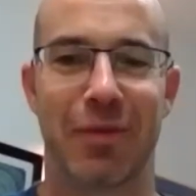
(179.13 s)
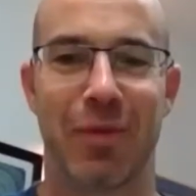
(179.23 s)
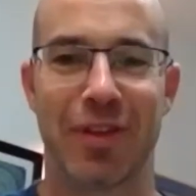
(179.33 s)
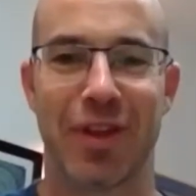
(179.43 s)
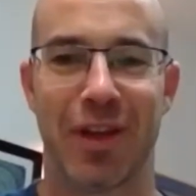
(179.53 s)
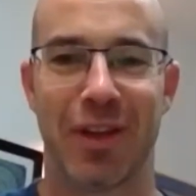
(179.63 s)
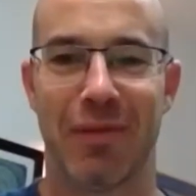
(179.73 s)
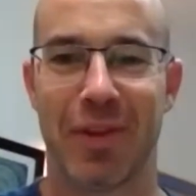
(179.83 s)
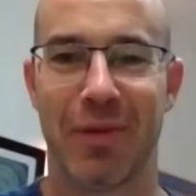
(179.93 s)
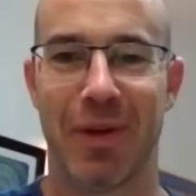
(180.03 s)
question. I love
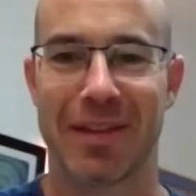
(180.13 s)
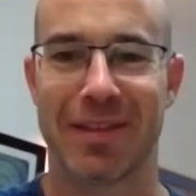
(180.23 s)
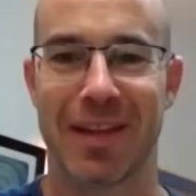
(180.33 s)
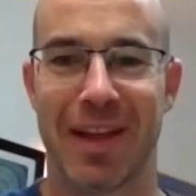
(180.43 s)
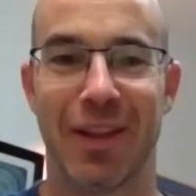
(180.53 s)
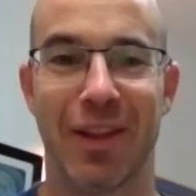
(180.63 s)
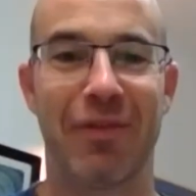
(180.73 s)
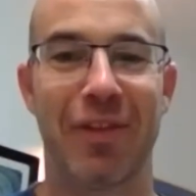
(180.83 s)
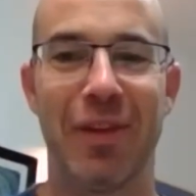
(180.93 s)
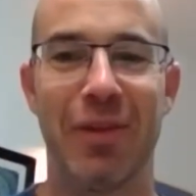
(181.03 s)
that you asked that. I
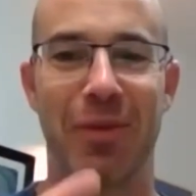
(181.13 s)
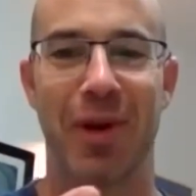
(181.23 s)
love that you are